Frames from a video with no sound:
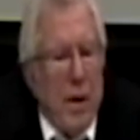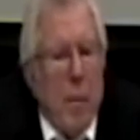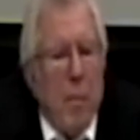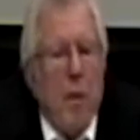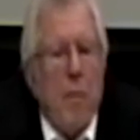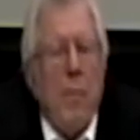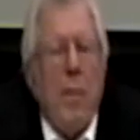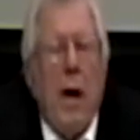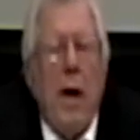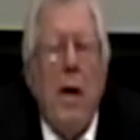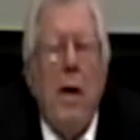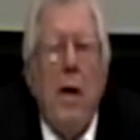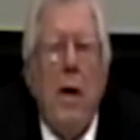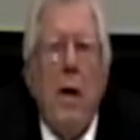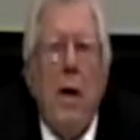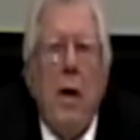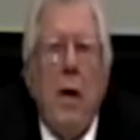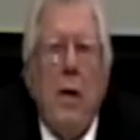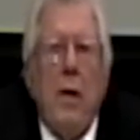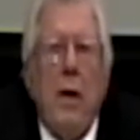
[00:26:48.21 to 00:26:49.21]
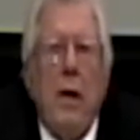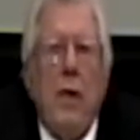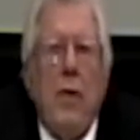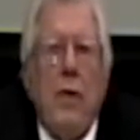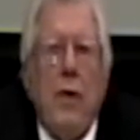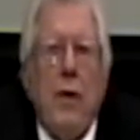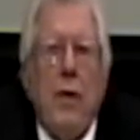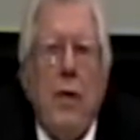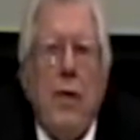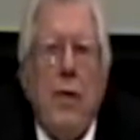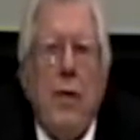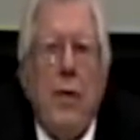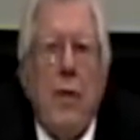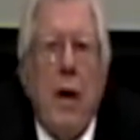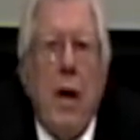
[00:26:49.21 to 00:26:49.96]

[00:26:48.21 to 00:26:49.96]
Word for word: Some of my teachers,